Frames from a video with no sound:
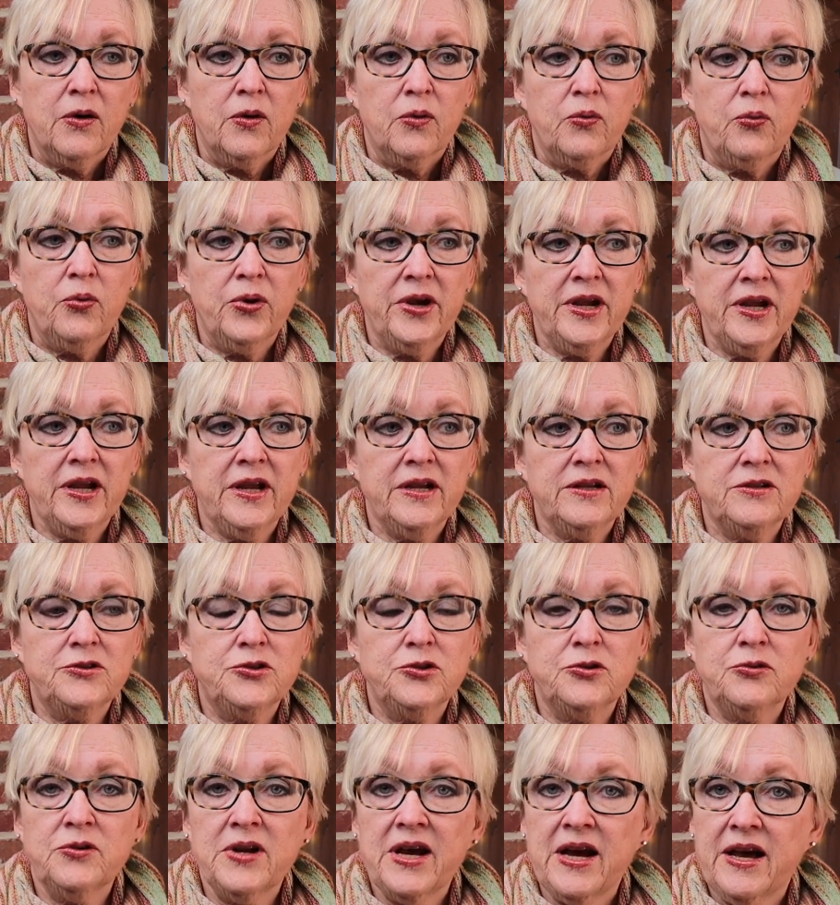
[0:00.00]
We
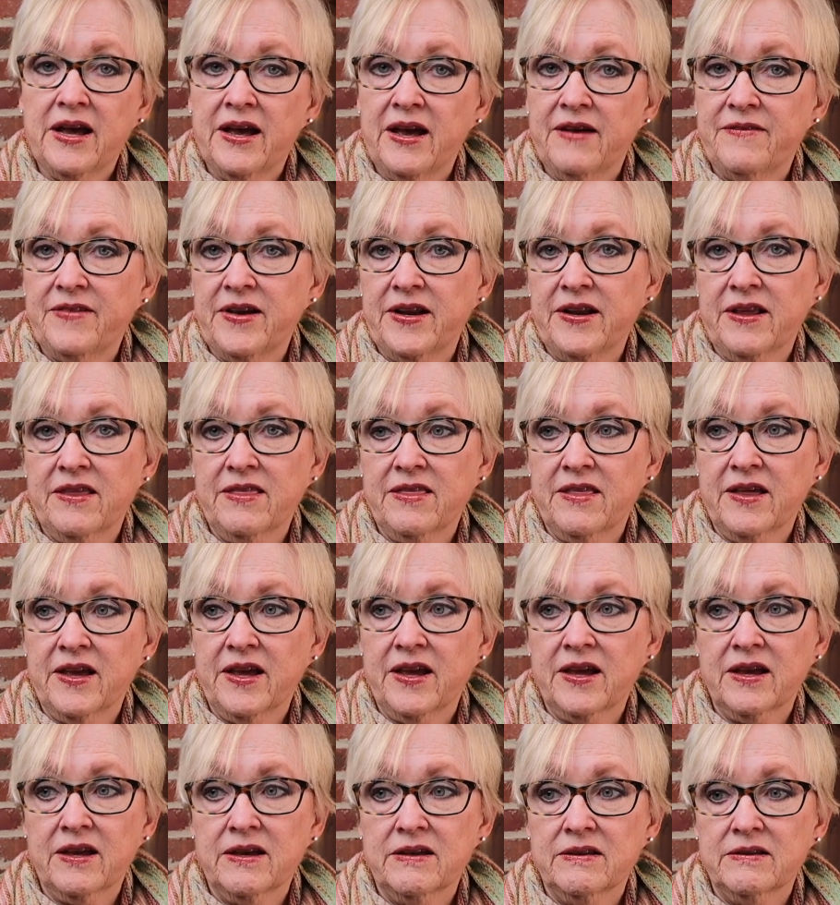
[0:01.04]
do not have
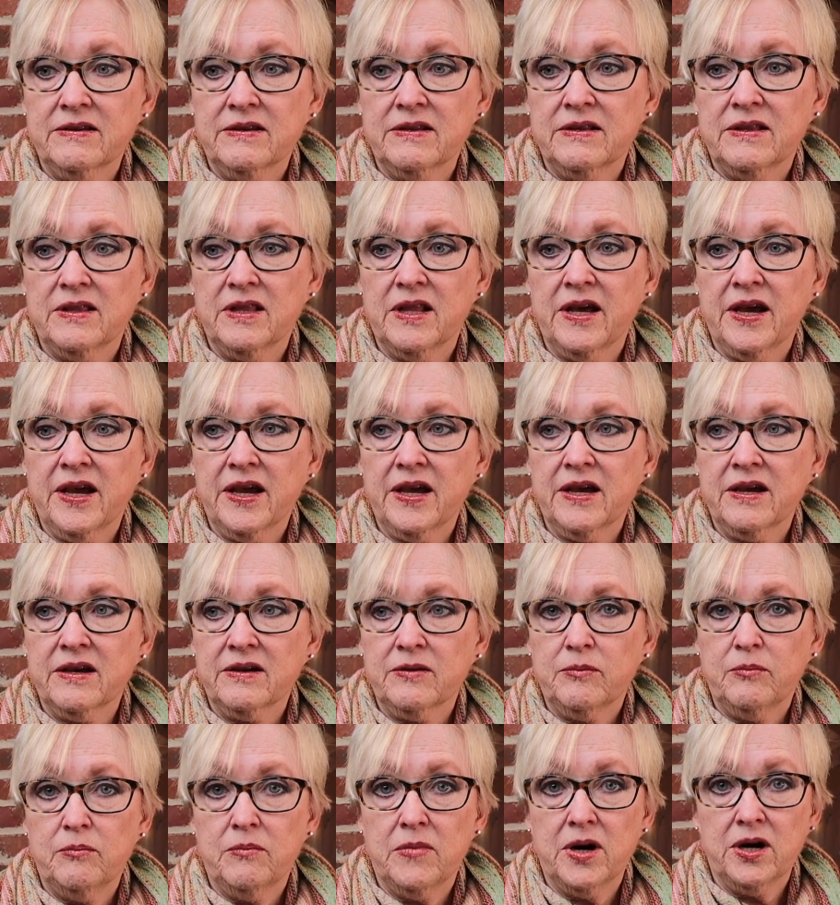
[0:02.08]
anything like
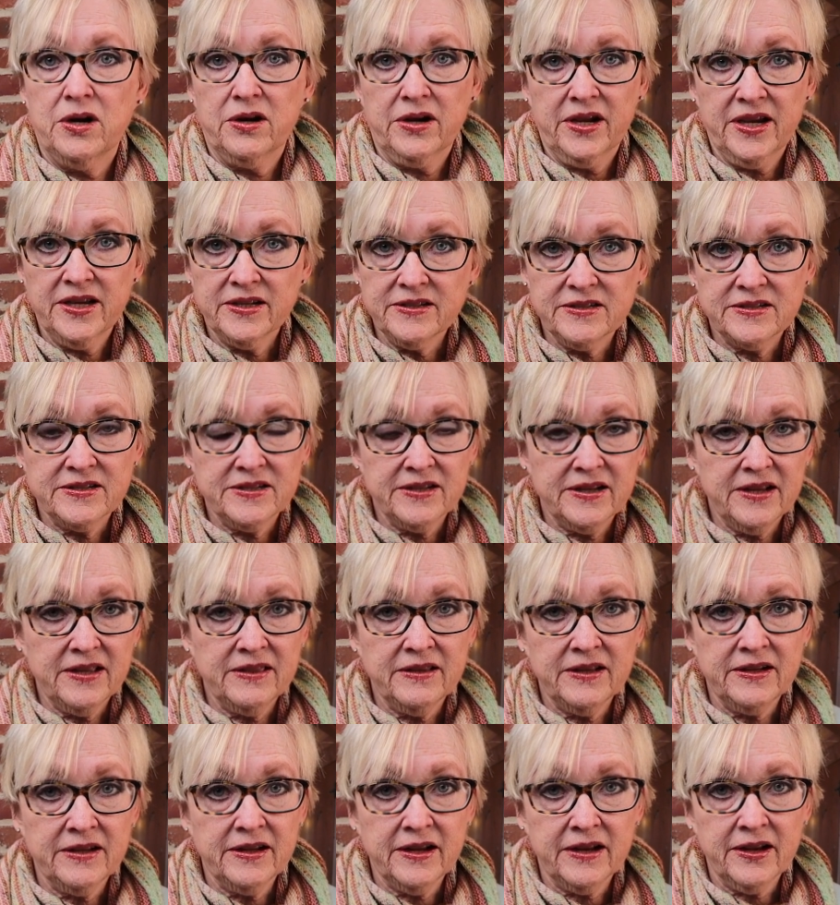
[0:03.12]
market in
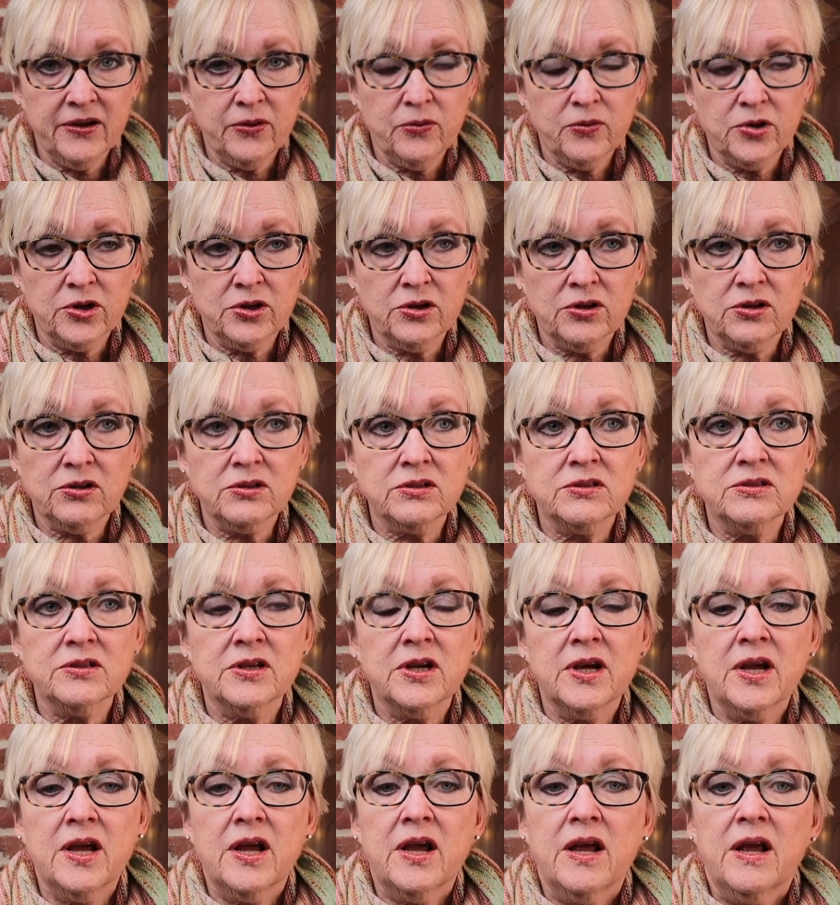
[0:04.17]
the knitting world.
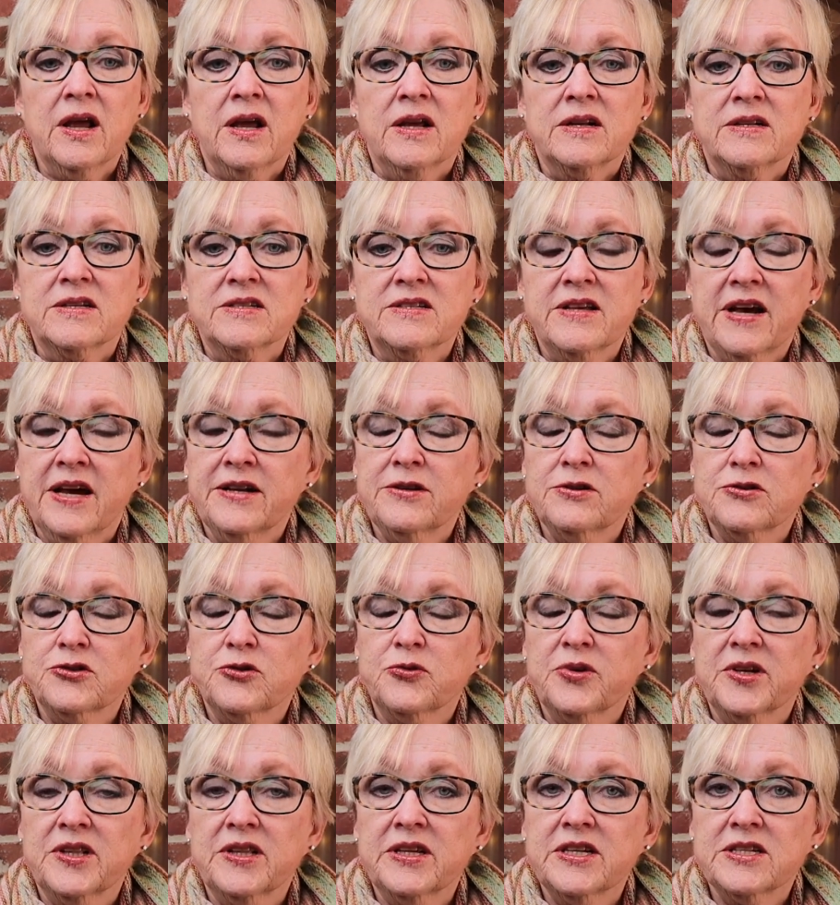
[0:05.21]
Designers
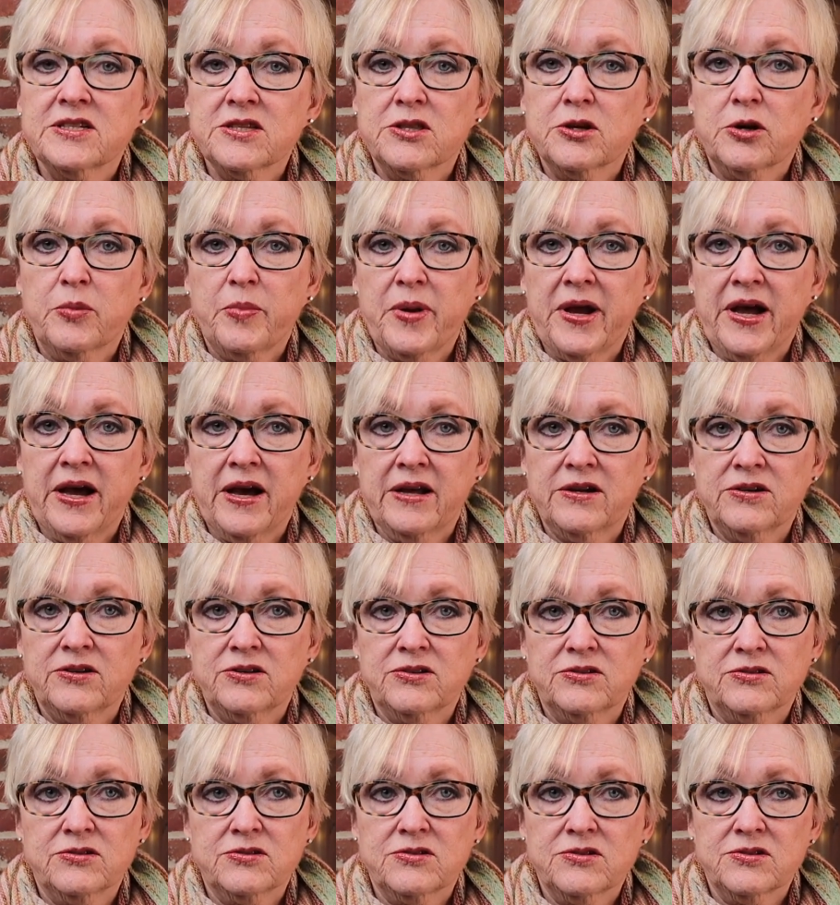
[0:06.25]
release their
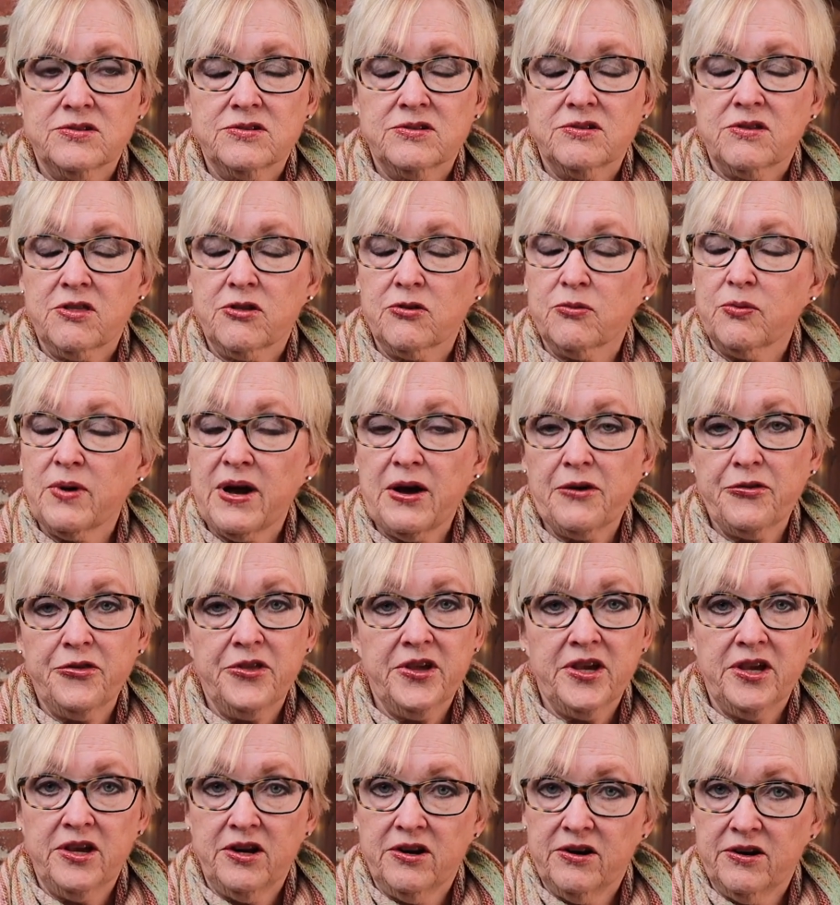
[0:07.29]
patterns throughout the
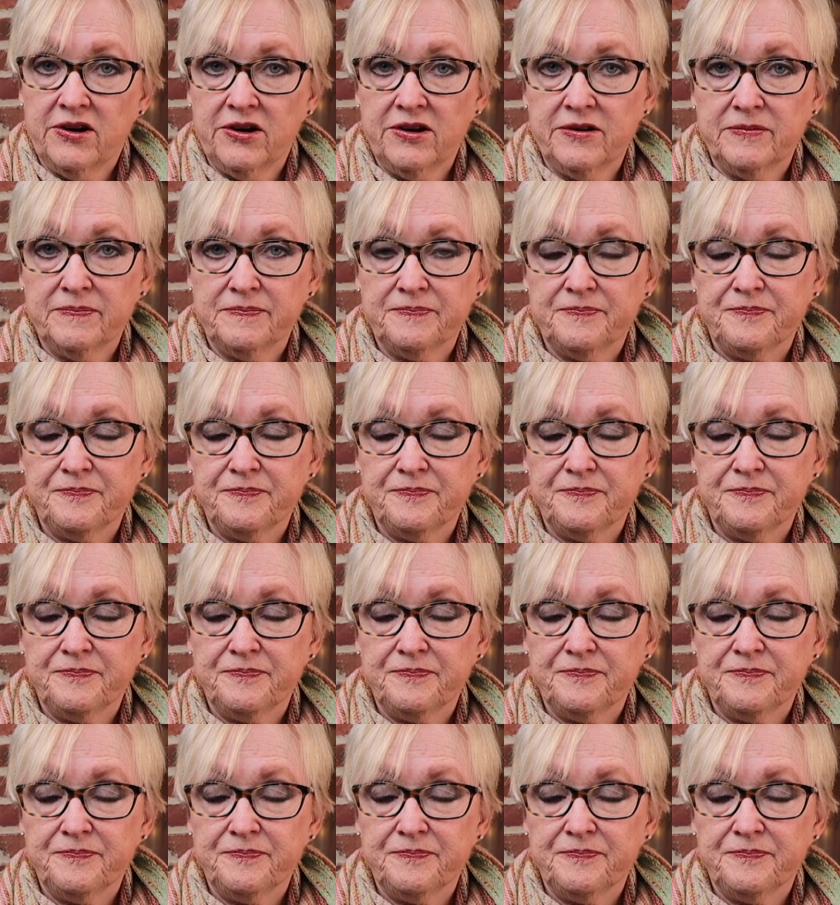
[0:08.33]
year,